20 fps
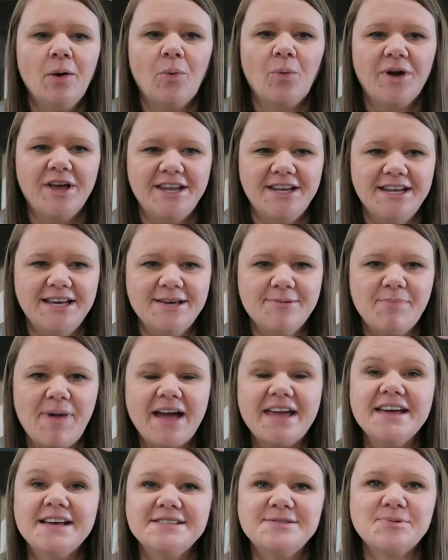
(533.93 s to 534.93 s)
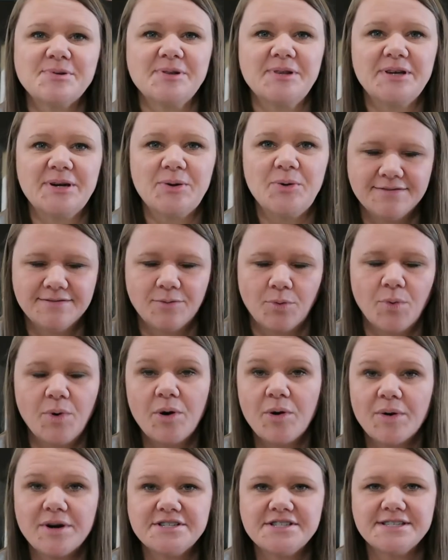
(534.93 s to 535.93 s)
When my kids were little,
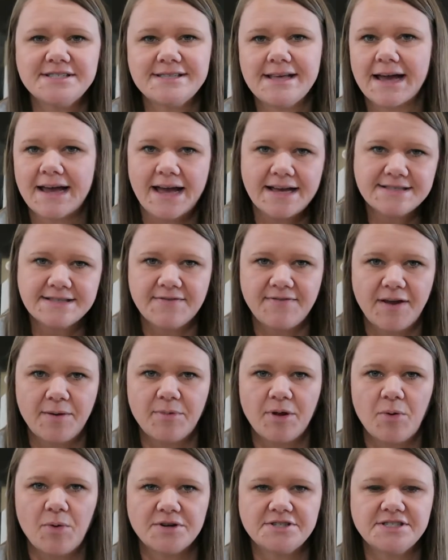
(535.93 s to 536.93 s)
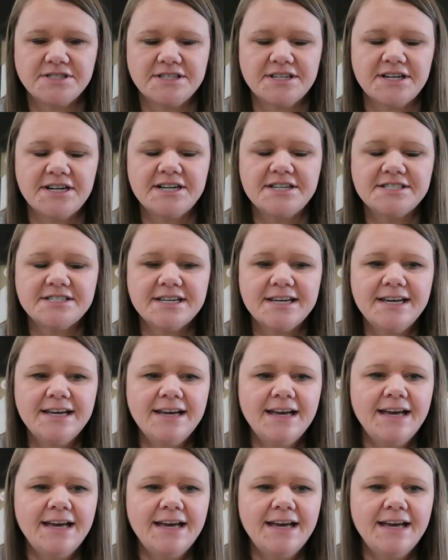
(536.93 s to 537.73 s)
we were just like as a family watching the Grinch.